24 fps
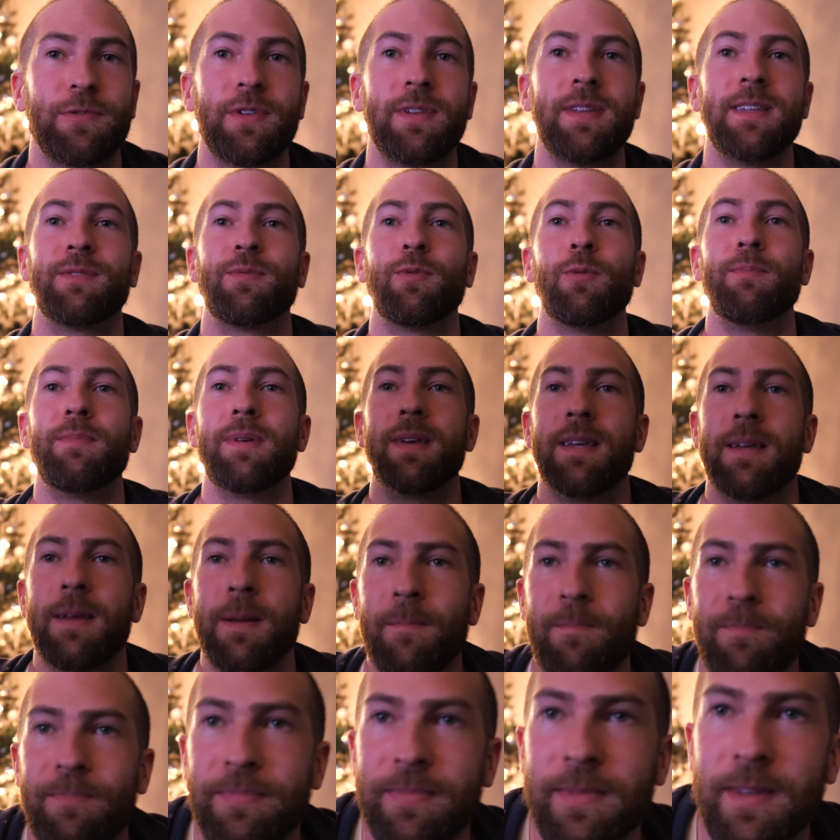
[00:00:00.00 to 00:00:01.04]
So these would
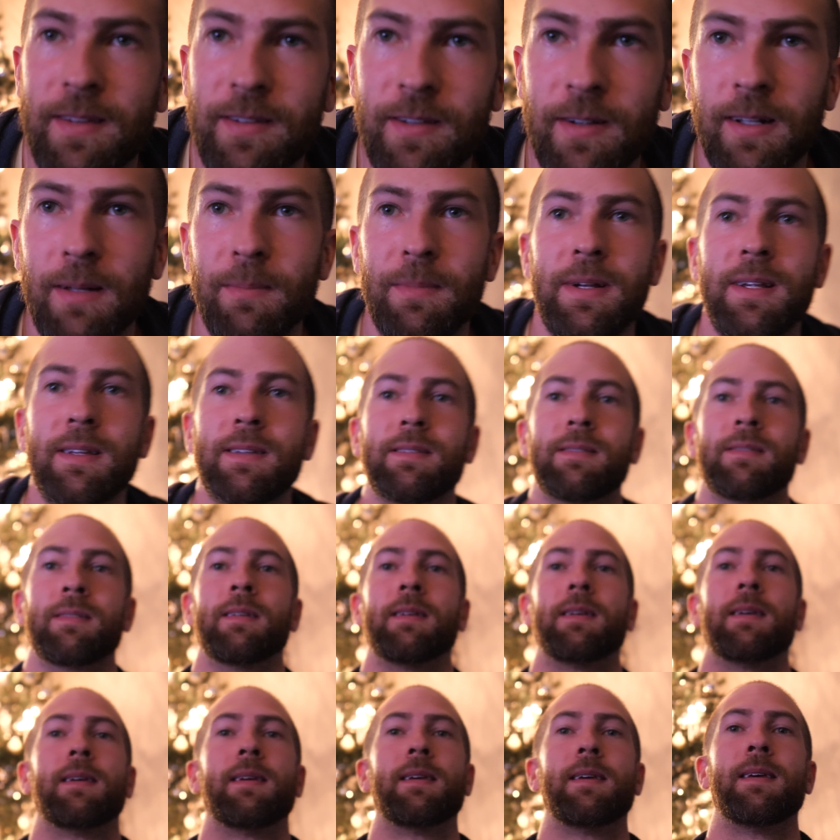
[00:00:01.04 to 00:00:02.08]
be, so let me just
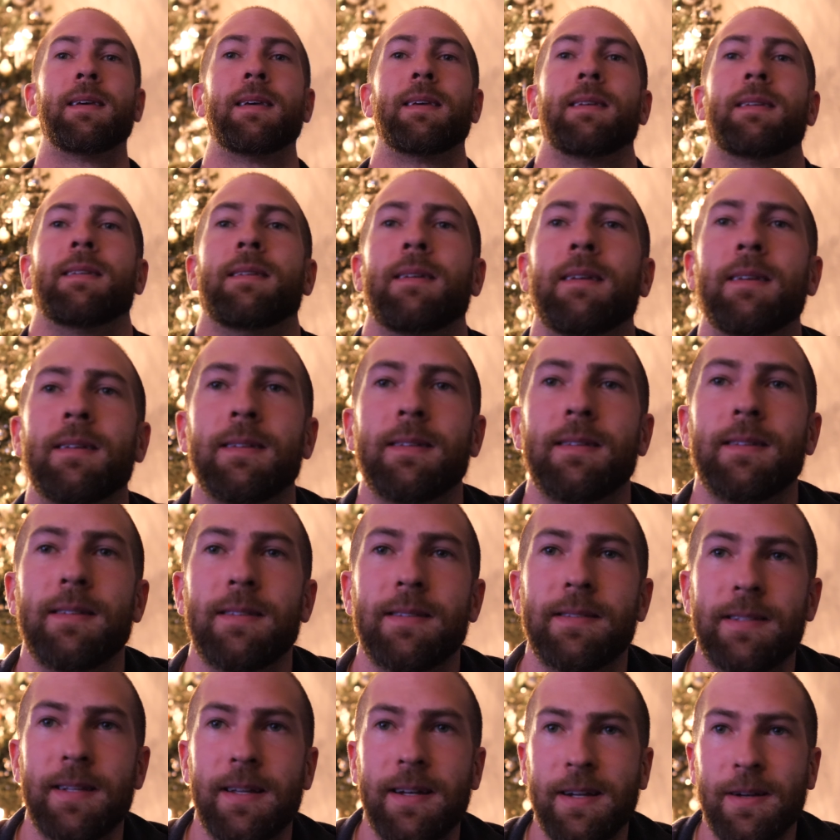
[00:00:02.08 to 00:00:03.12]

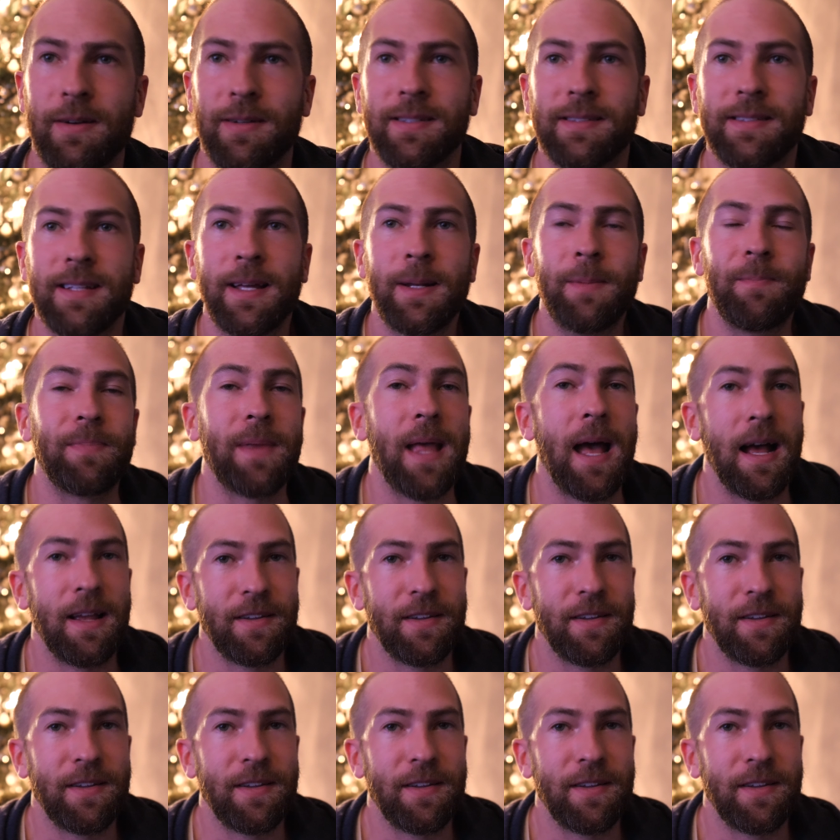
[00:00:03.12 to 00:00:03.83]
sit here instead.